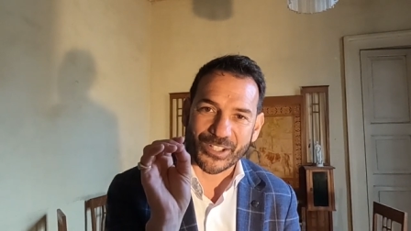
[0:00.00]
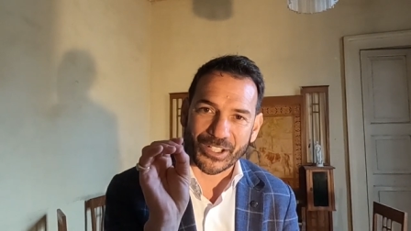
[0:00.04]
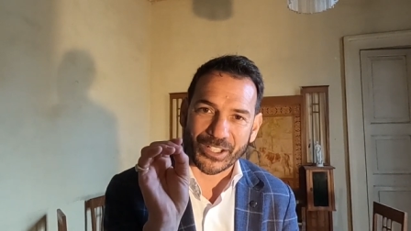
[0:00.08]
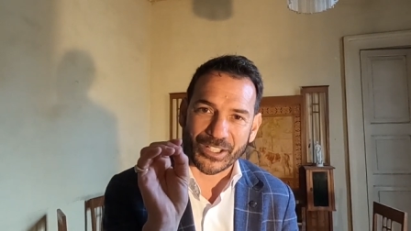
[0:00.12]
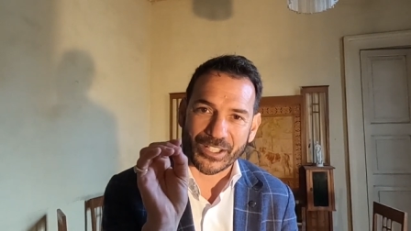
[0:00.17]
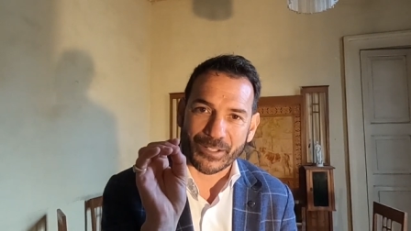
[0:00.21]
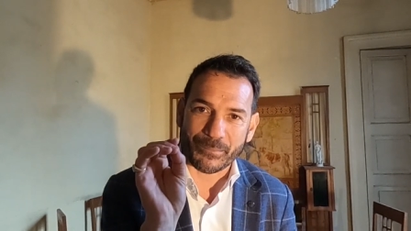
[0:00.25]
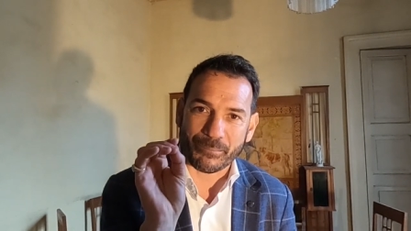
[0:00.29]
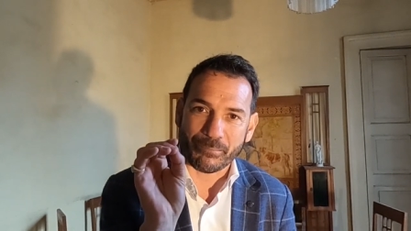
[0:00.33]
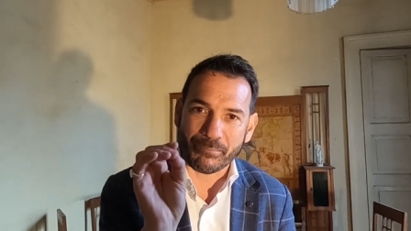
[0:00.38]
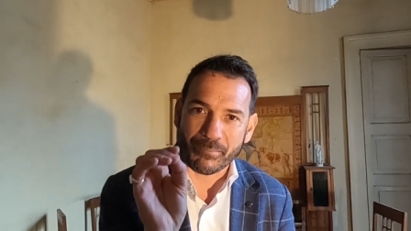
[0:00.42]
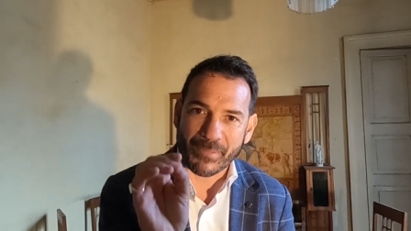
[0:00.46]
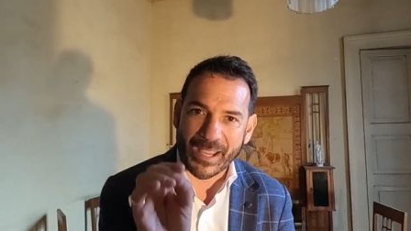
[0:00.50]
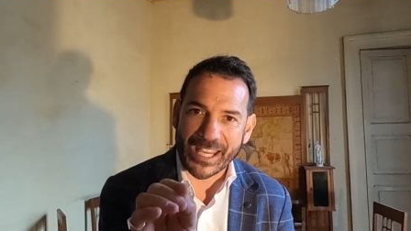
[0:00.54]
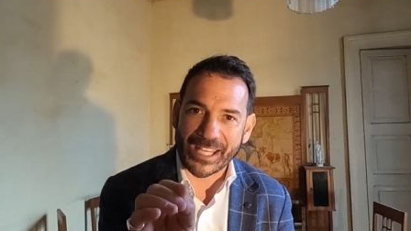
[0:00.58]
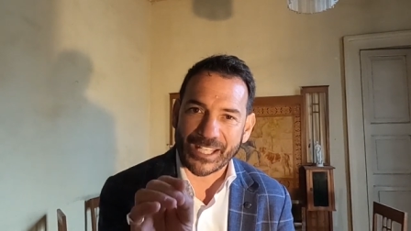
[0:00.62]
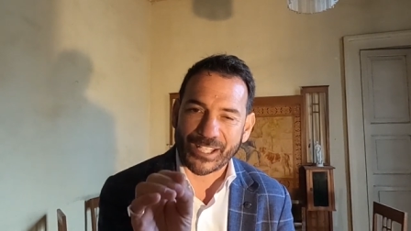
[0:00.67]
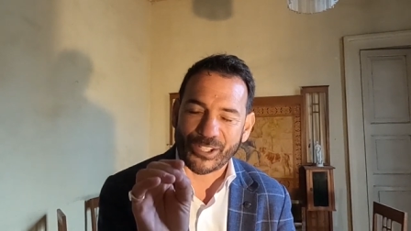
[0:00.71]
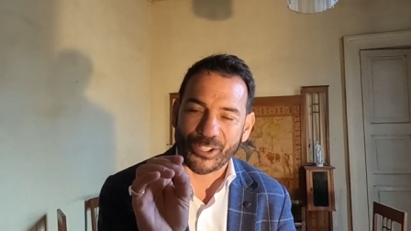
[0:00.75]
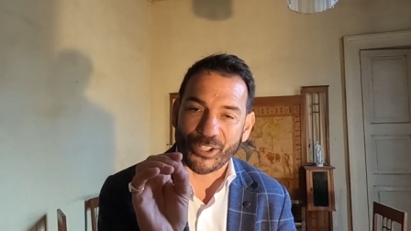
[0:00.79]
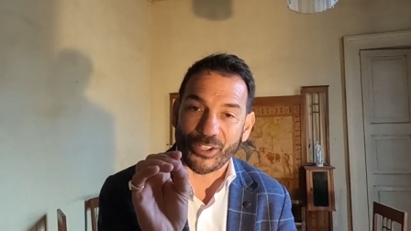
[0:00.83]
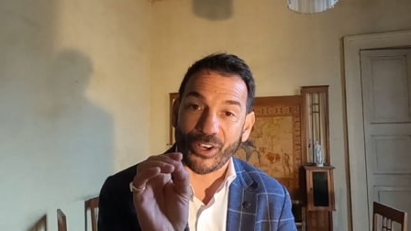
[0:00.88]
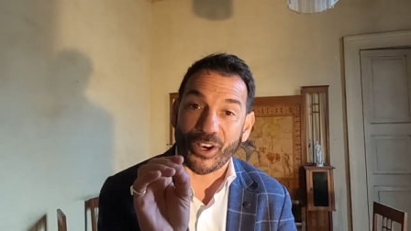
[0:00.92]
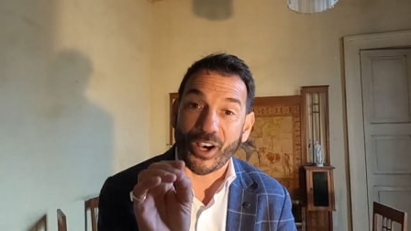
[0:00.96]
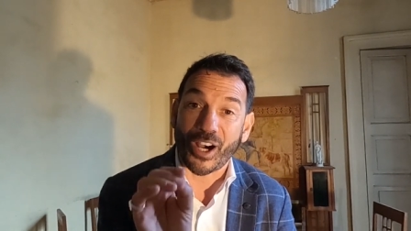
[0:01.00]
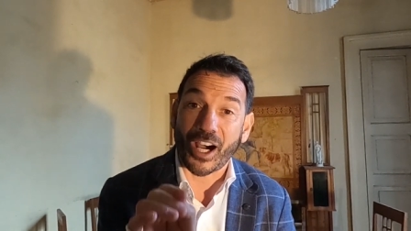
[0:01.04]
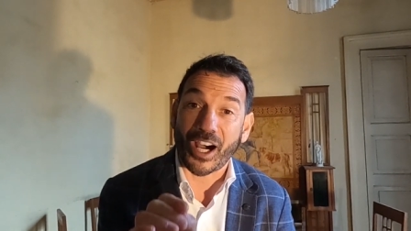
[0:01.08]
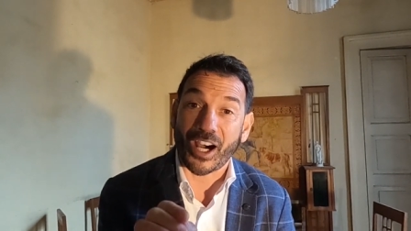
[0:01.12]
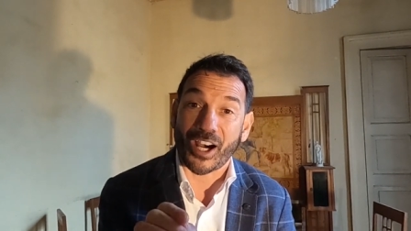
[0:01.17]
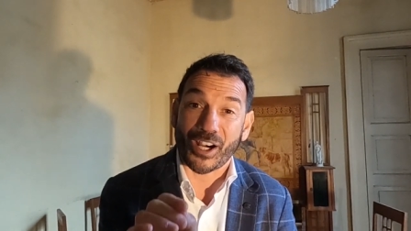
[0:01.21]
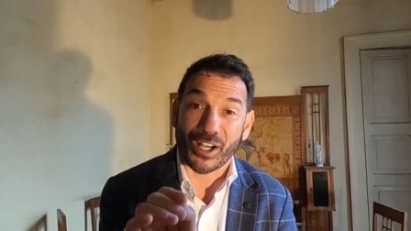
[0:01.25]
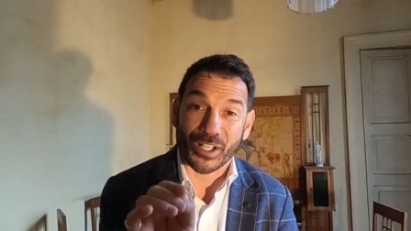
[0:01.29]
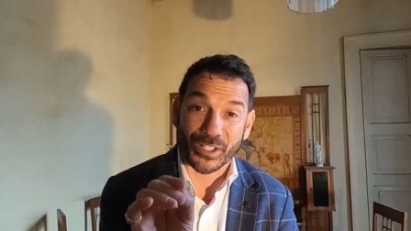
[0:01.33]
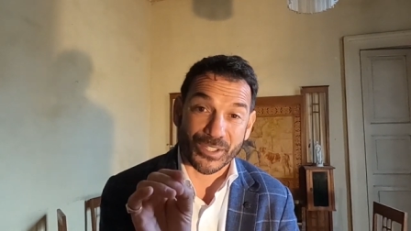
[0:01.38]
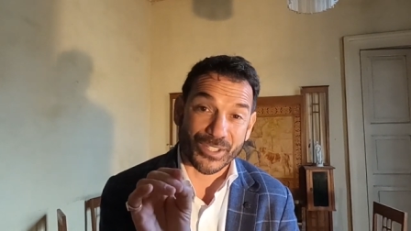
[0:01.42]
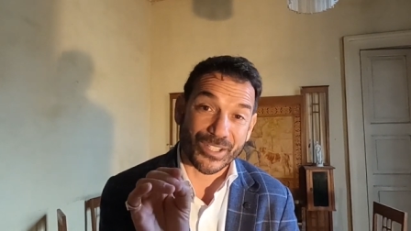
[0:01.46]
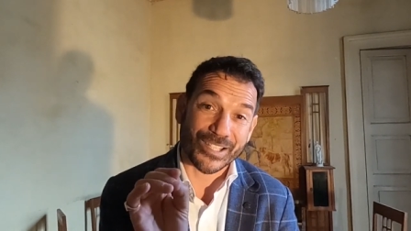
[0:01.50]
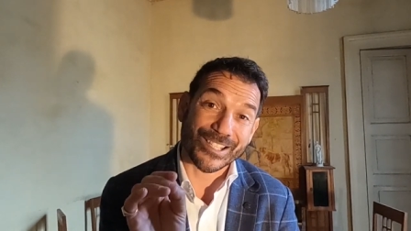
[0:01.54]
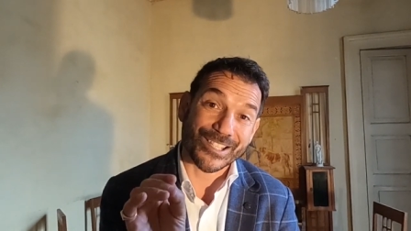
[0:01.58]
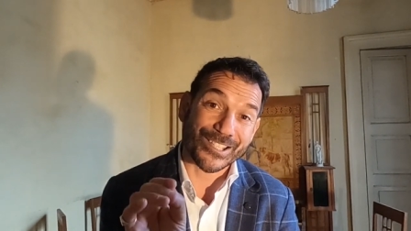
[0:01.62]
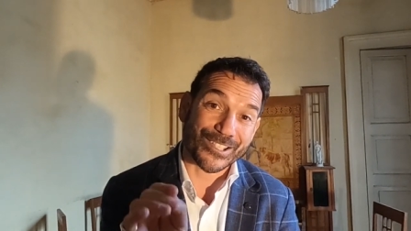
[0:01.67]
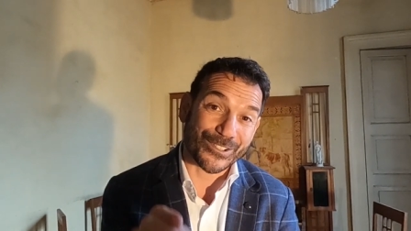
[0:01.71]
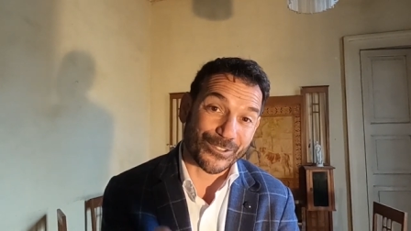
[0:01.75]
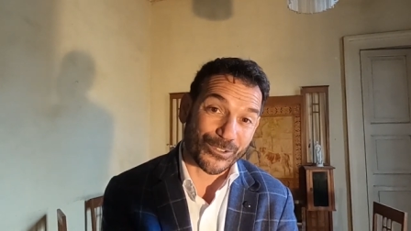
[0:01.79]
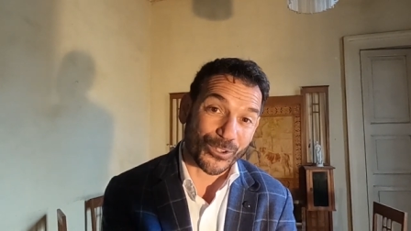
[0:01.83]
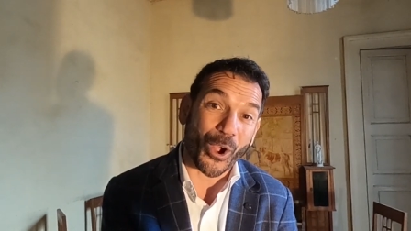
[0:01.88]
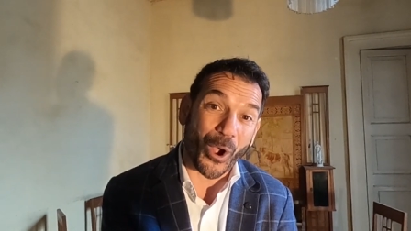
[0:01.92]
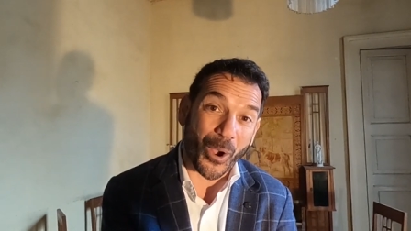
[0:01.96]
going to make your heart
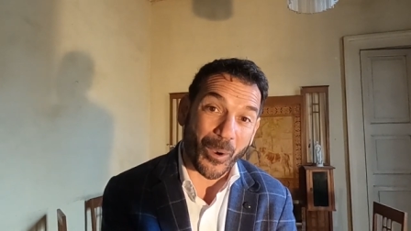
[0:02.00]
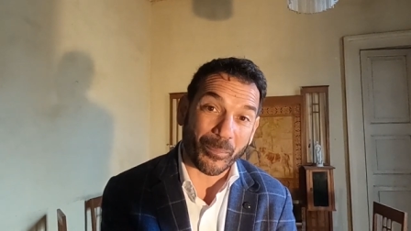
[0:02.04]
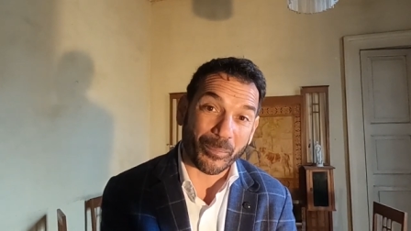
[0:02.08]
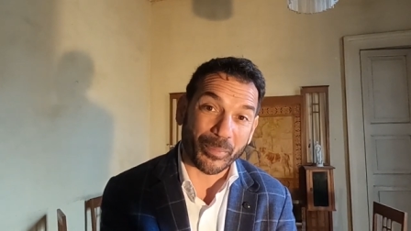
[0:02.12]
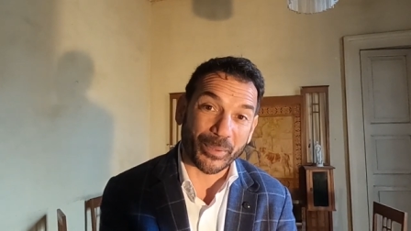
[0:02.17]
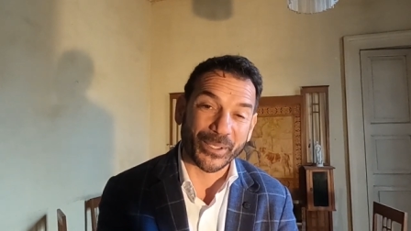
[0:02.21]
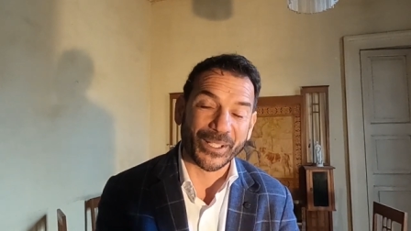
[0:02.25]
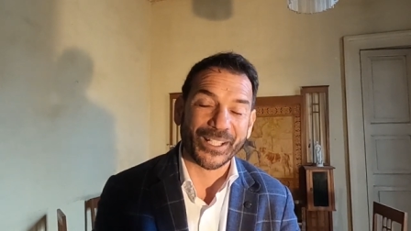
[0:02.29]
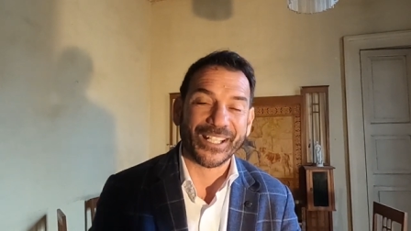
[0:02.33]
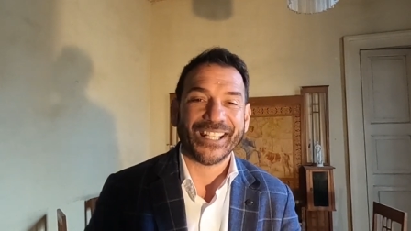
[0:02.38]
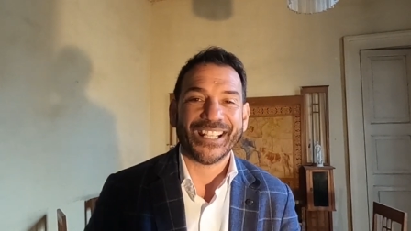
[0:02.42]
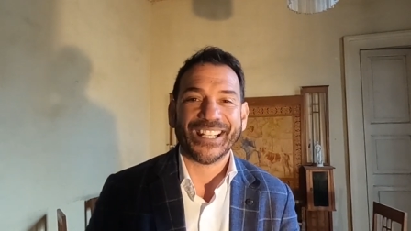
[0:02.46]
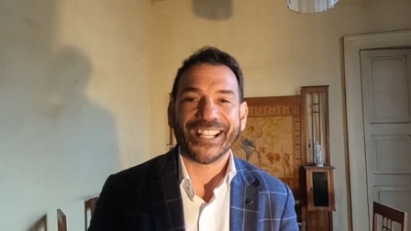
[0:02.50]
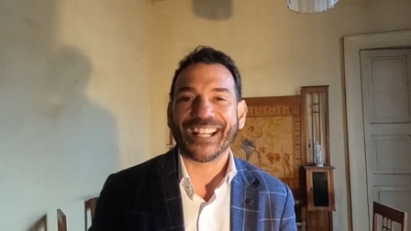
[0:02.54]
stop.